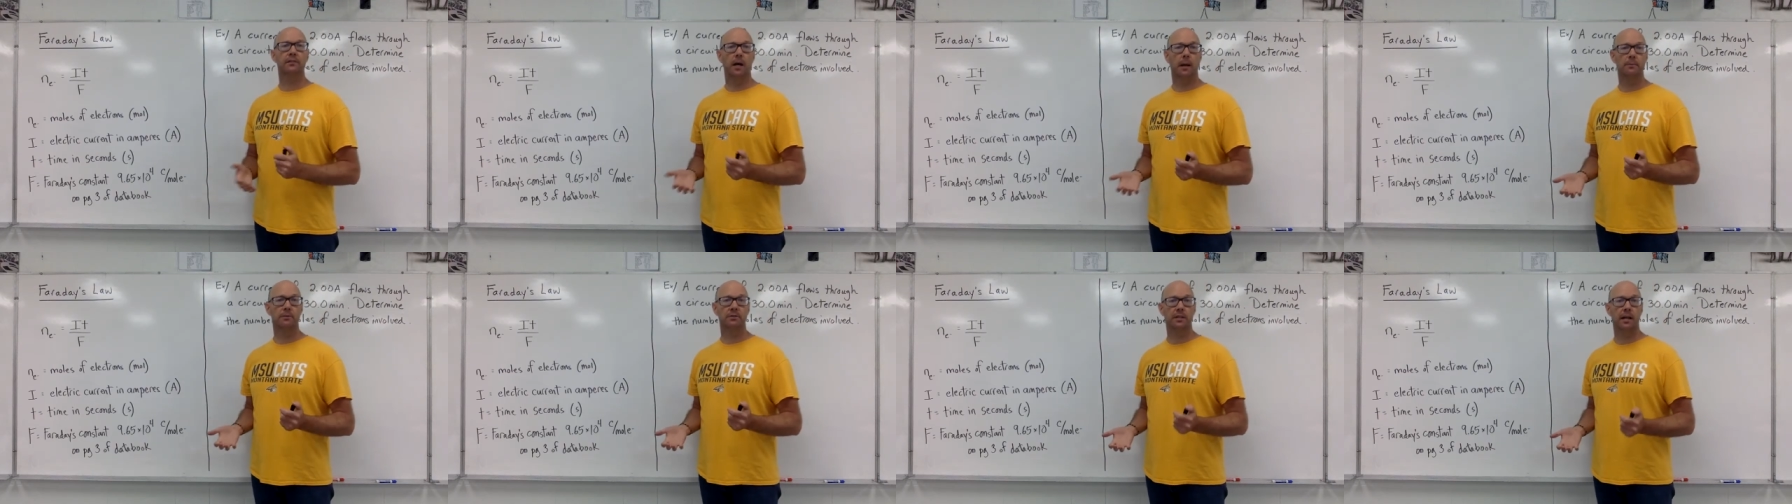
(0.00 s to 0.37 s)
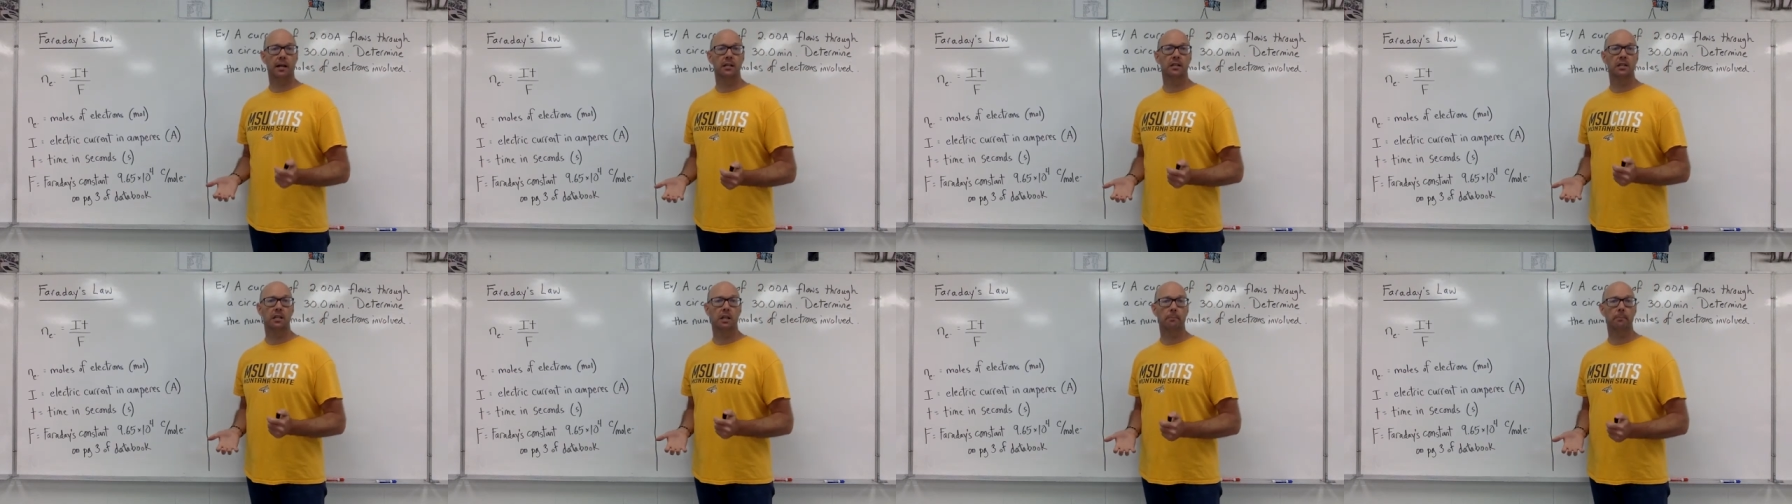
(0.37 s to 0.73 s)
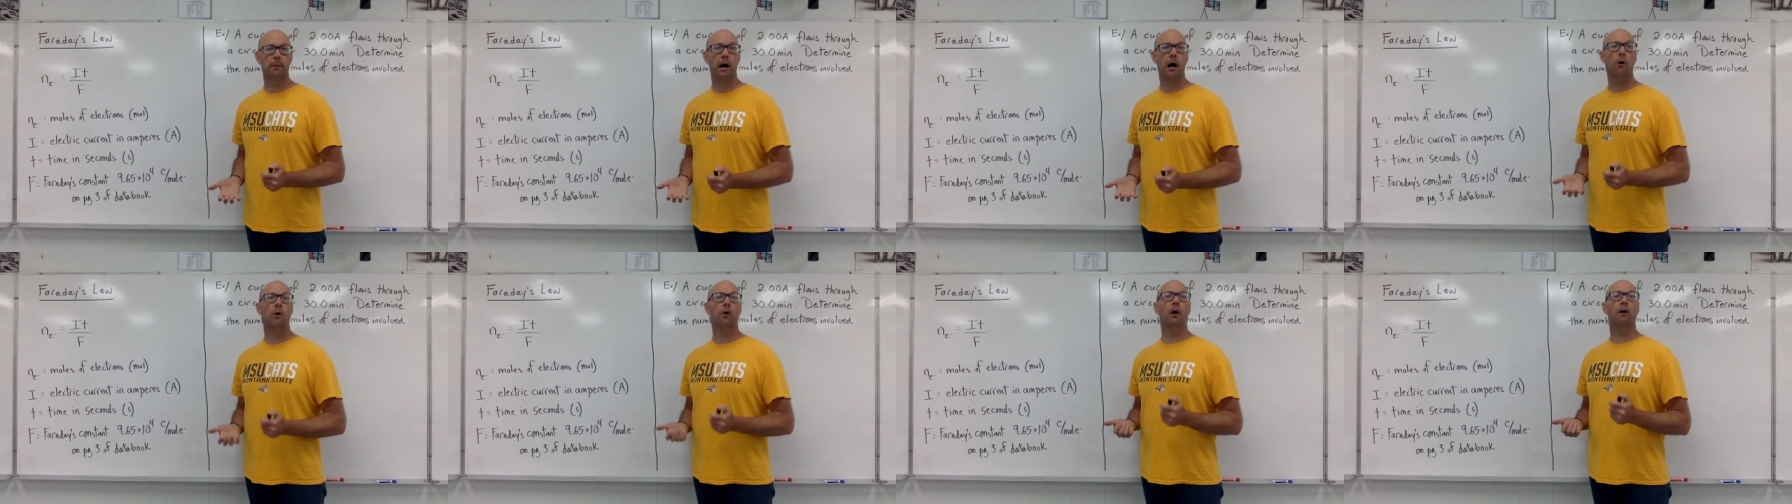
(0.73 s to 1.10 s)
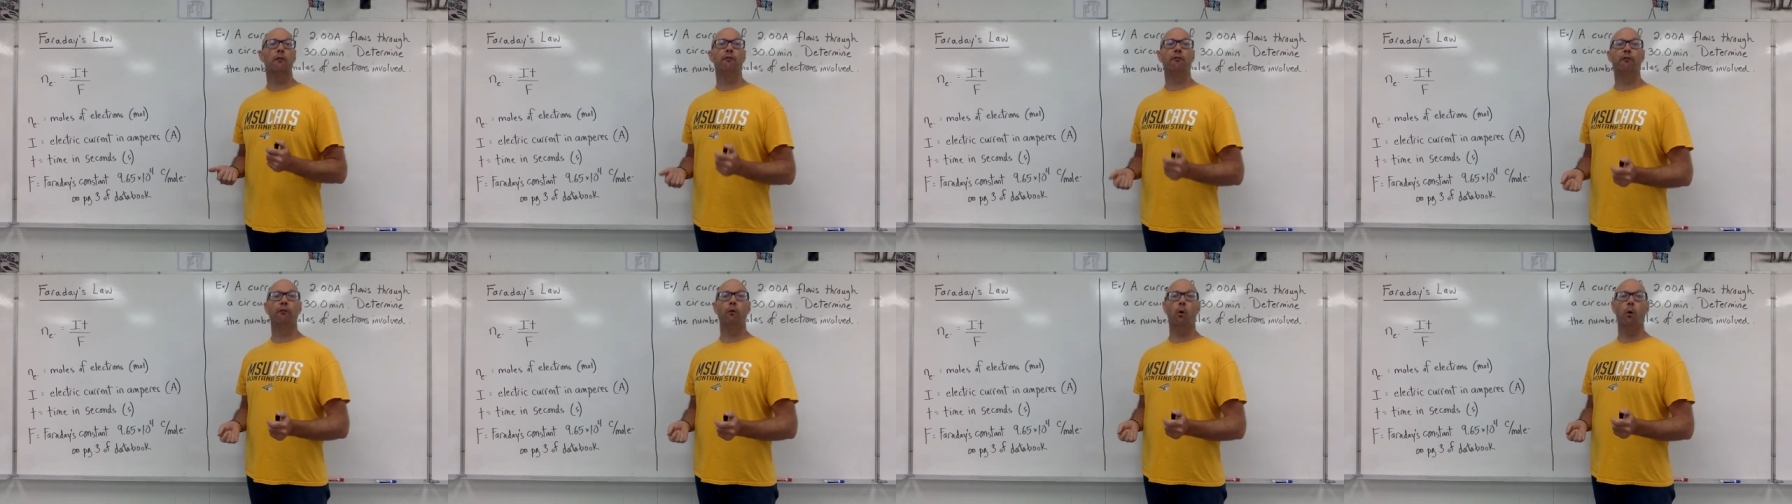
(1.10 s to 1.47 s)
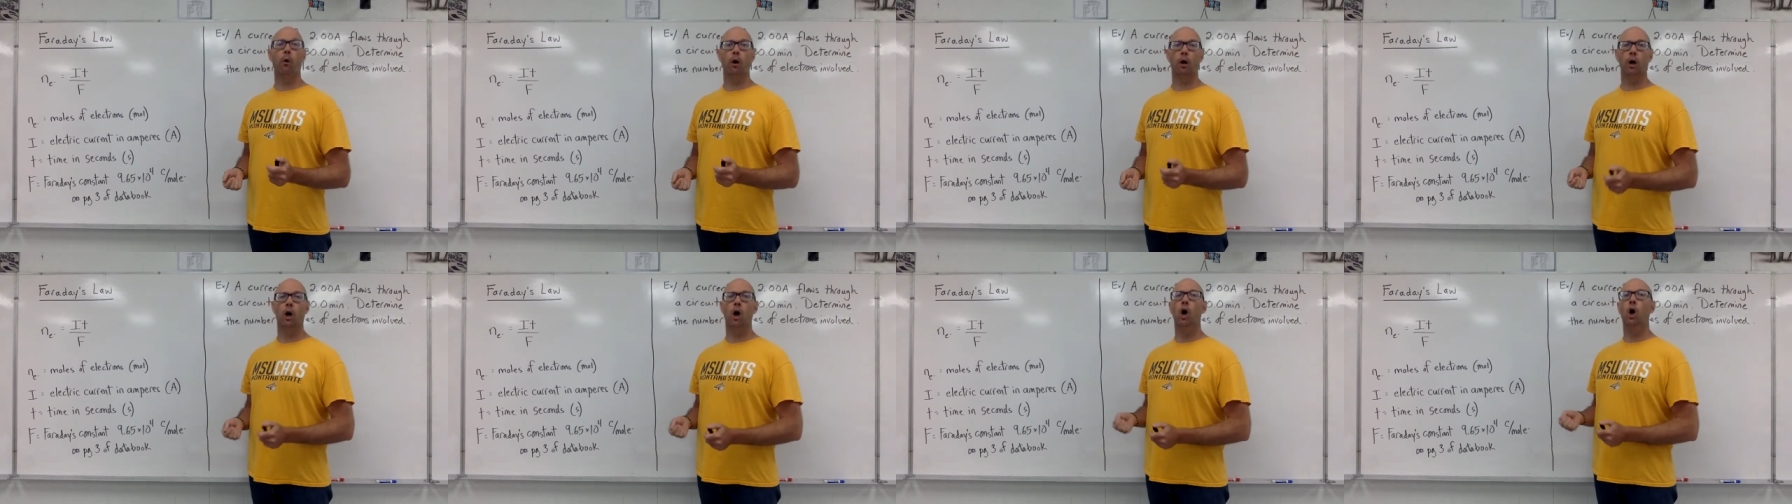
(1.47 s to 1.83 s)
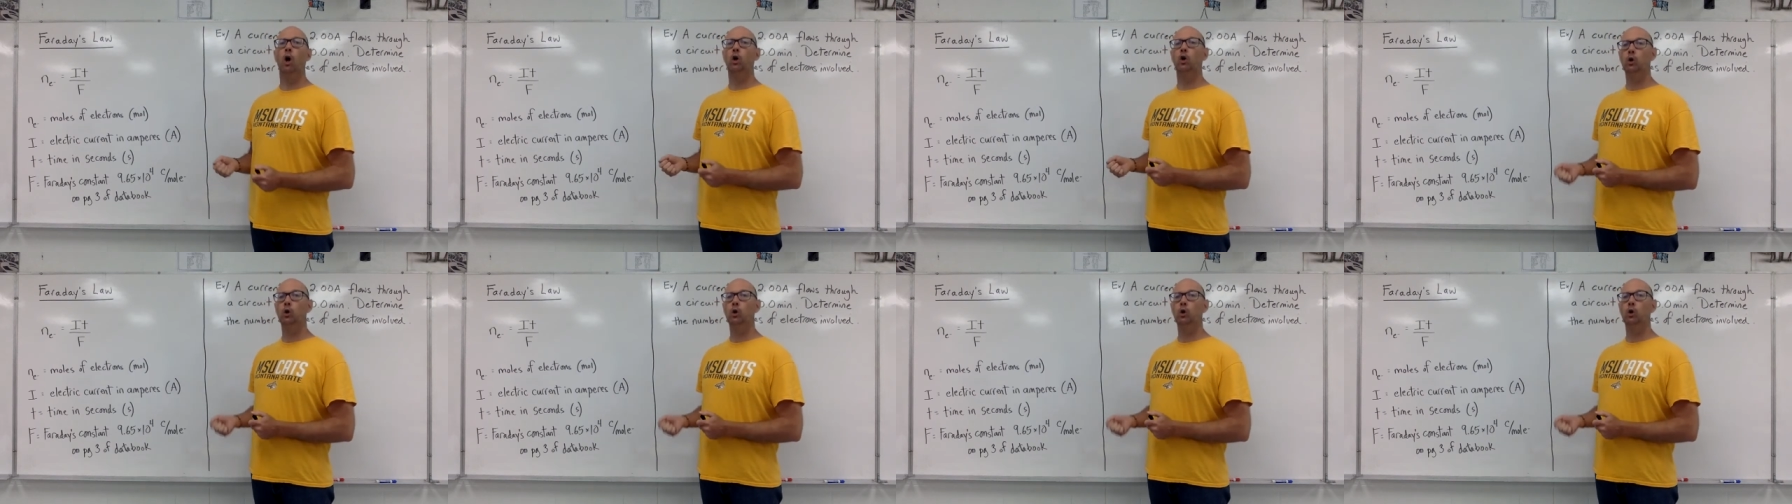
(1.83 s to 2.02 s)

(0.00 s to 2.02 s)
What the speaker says: times 10 to the power of 4